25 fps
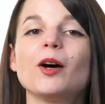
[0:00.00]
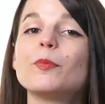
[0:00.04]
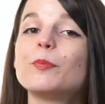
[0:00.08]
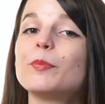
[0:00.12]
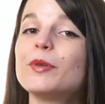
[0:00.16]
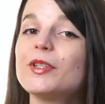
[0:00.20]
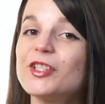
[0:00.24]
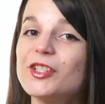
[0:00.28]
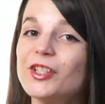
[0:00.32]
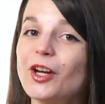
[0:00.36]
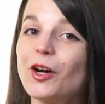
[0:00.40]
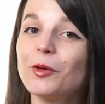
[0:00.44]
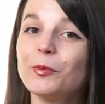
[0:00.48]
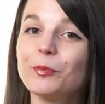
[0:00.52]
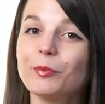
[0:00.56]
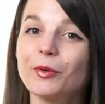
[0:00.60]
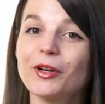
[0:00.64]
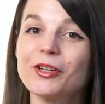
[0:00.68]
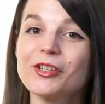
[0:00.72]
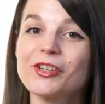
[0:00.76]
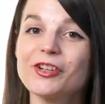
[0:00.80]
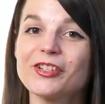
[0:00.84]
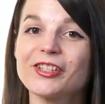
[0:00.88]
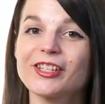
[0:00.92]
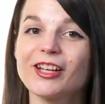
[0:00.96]
But don't
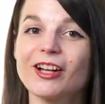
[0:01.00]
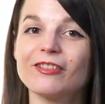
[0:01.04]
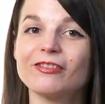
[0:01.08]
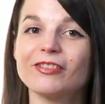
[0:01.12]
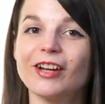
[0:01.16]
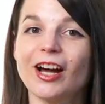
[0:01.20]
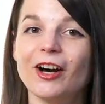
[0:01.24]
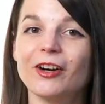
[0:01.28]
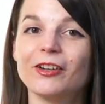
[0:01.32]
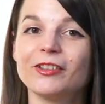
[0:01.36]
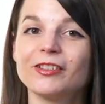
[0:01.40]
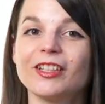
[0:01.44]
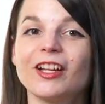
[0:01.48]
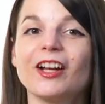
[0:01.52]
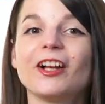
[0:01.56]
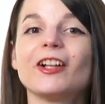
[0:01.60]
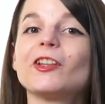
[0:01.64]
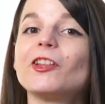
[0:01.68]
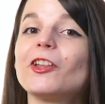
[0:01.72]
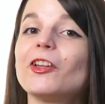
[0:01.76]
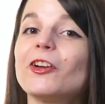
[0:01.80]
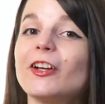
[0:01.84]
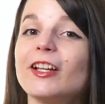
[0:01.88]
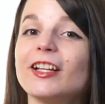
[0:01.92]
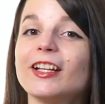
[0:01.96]
burn yourself out.
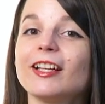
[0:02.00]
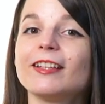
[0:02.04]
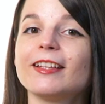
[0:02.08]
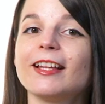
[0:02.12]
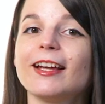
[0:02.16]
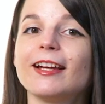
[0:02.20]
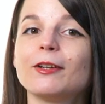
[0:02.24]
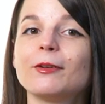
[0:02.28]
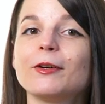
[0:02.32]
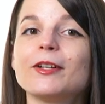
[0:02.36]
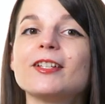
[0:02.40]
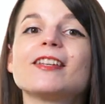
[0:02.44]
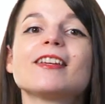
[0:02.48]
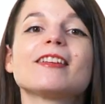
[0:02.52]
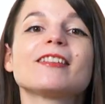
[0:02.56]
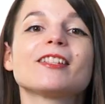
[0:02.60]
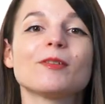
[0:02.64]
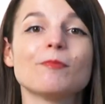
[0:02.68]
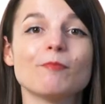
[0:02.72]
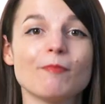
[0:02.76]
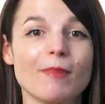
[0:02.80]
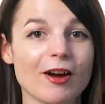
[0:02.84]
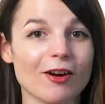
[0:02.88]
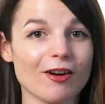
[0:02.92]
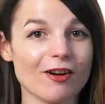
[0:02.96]
Learning a language is
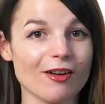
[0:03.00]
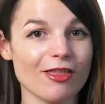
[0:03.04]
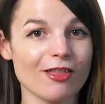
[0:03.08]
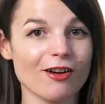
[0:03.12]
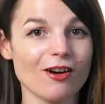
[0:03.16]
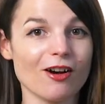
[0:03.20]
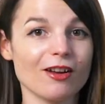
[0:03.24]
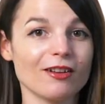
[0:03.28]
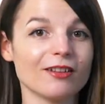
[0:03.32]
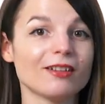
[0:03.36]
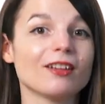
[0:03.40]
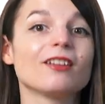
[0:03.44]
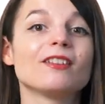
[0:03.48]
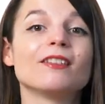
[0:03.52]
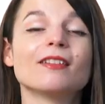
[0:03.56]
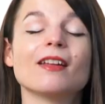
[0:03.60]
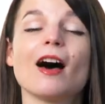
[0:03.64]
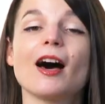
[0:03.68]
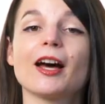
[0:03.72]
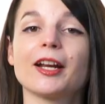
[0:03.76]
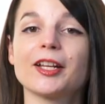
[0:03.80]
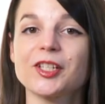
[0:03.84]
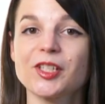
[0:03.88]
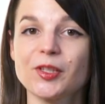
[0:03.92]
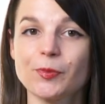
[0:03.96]
a marathon,
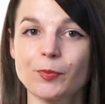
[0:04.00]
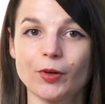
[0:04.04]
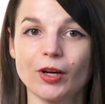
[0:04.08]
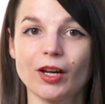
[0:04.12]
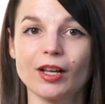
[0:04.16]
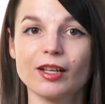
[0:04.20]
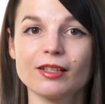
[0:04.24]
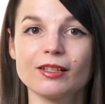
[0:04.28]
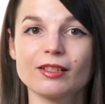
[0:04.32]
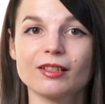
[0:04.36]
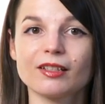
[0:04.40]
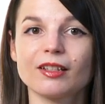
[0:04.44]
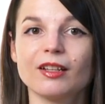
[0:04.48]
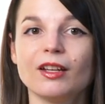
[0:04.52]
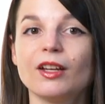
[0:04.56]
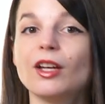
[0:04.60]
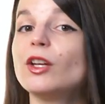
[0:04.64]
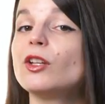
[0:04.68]
not a sprint.